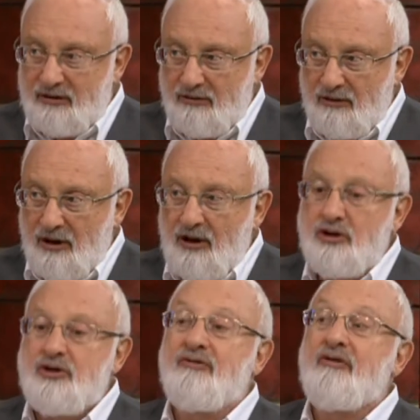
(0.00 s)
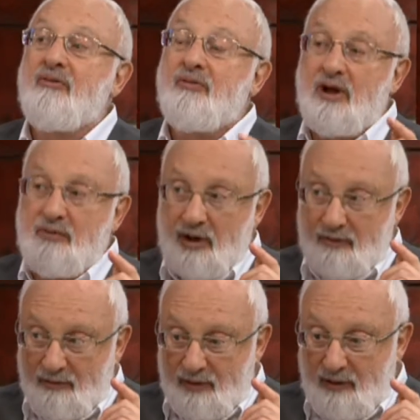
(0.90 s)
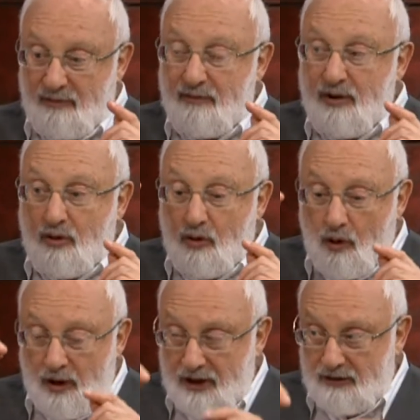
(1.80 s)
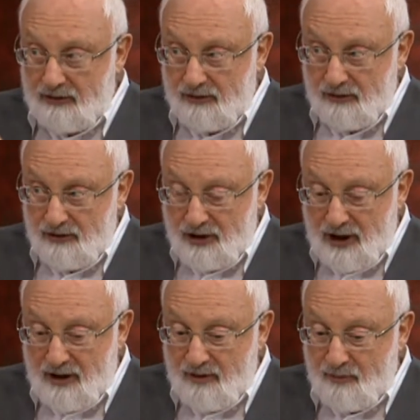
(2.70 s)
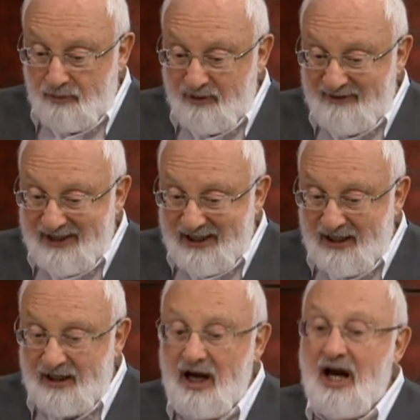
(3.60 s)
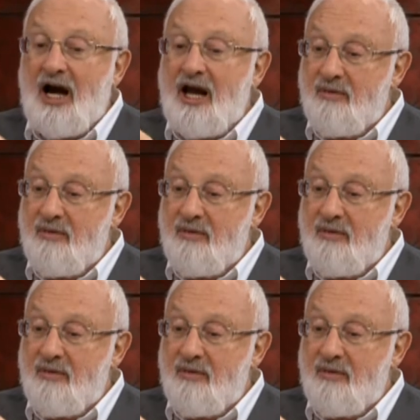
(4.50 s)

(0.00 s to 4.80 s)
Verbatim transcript: in order to show them in an exaggerated way with